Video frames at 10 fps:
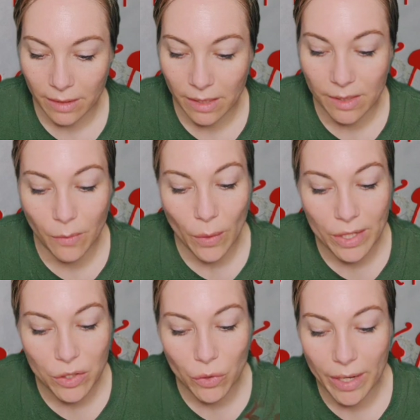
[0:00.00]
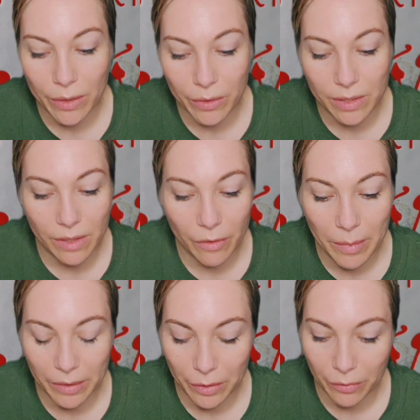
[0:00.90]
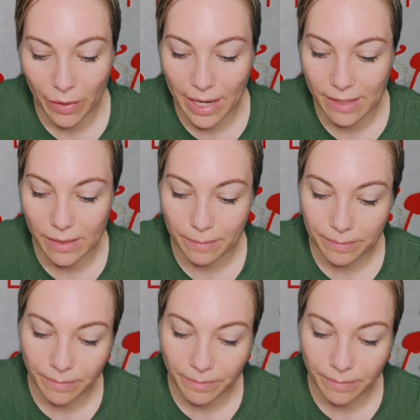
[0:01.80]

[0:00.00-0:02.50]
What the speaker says: His voice trailed the familiar phrase.